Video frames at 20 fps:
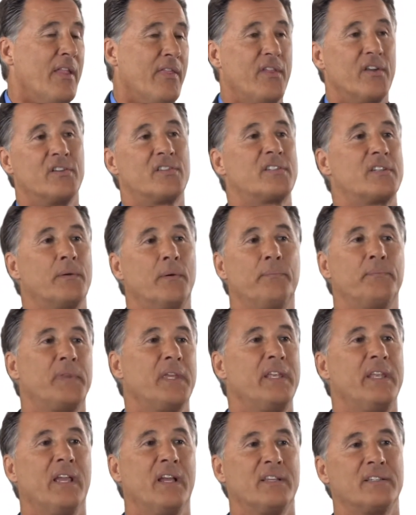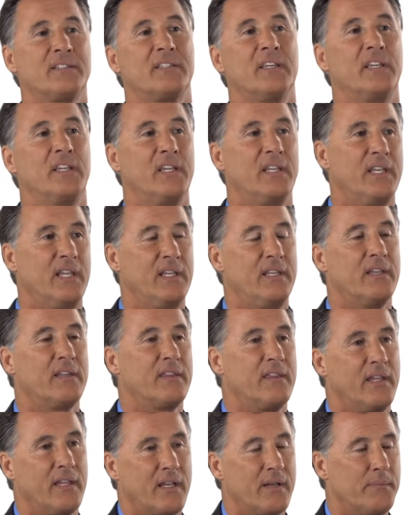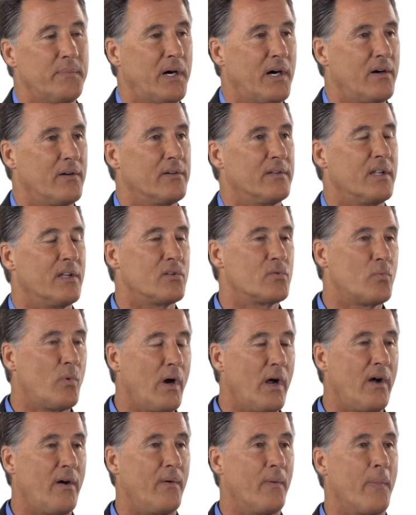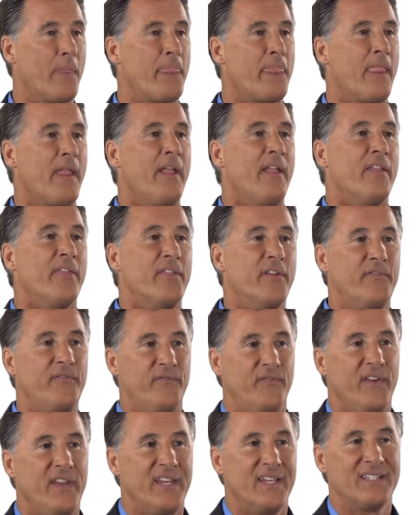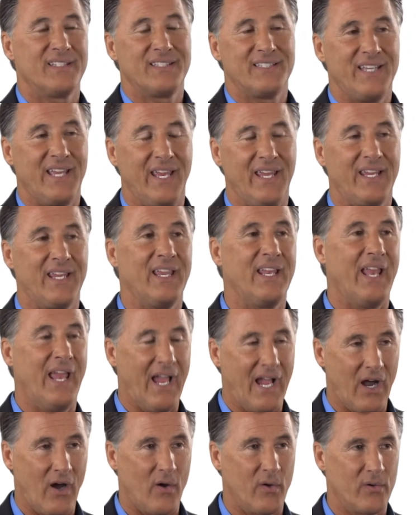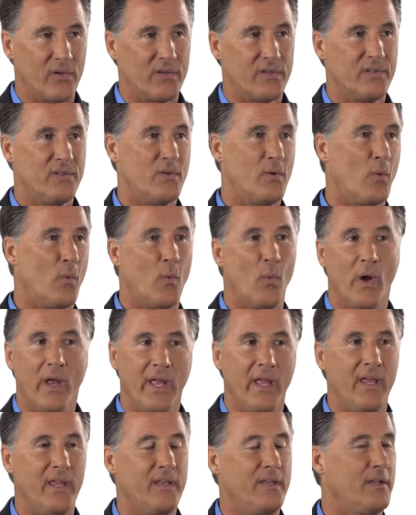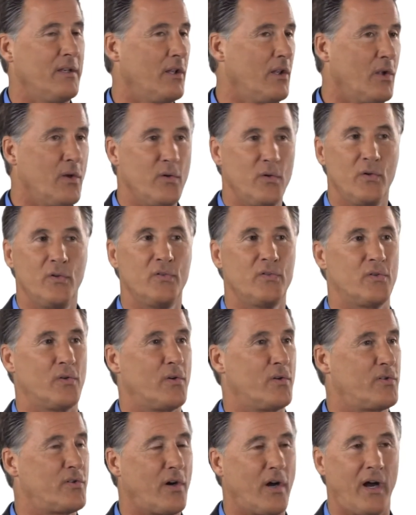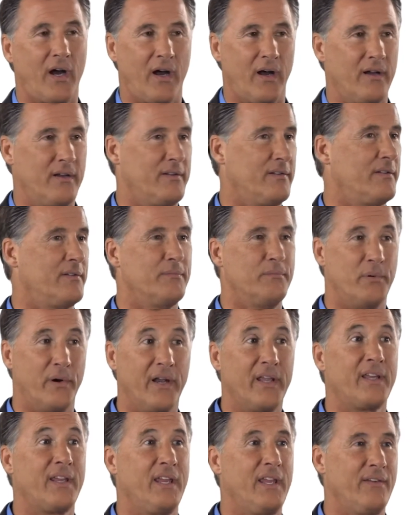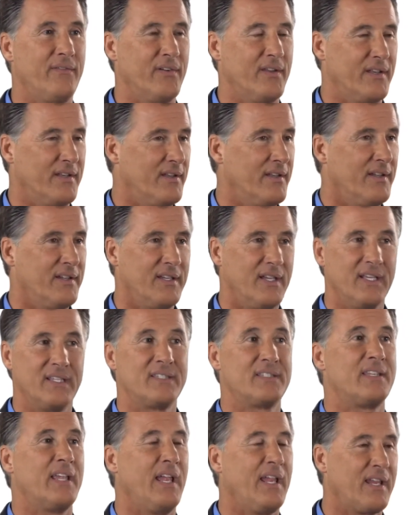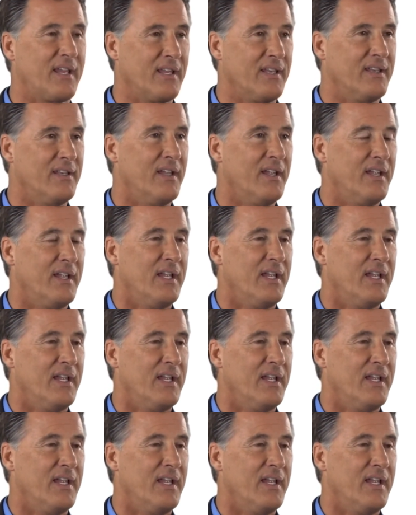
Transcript: There's something else that you need to think about as well. The fee is taken out win, lose, or draw, break even. It's taken.